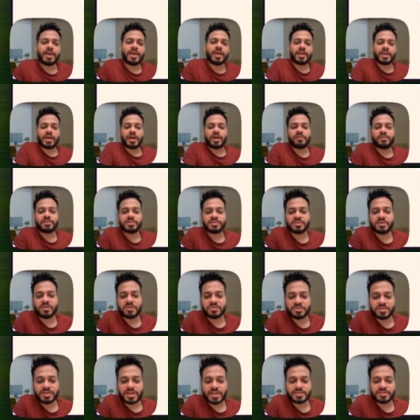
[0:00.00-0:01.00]
and I will
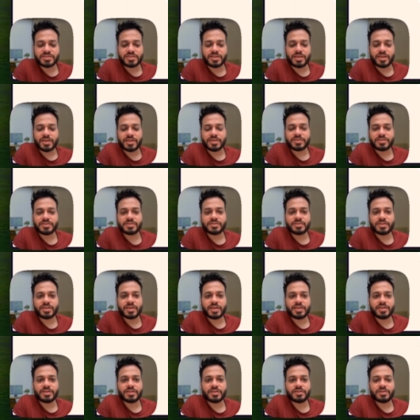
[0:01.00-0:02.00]
search let's say
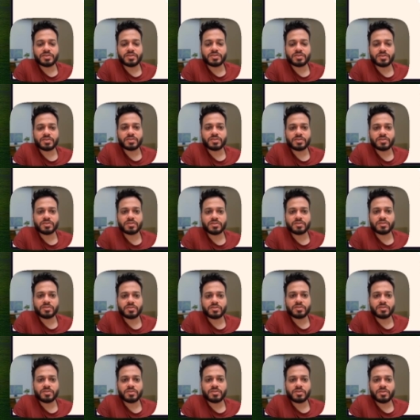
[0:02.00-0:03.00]
send
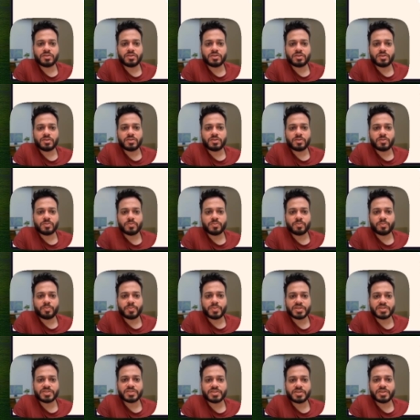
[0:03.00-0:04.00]

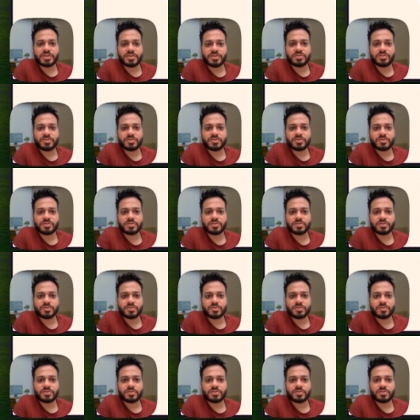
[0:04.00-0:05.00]
message
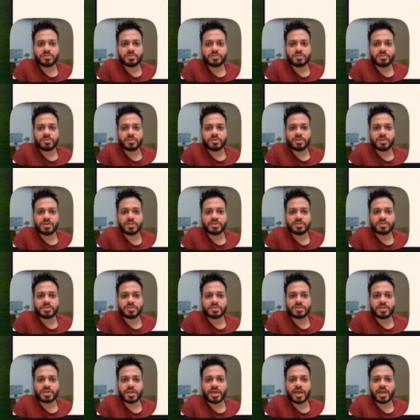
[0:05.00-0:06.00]
in
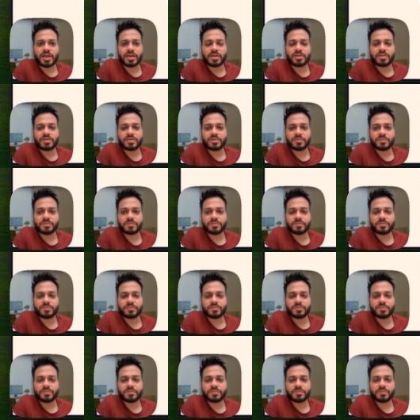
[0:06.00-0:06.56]
Slack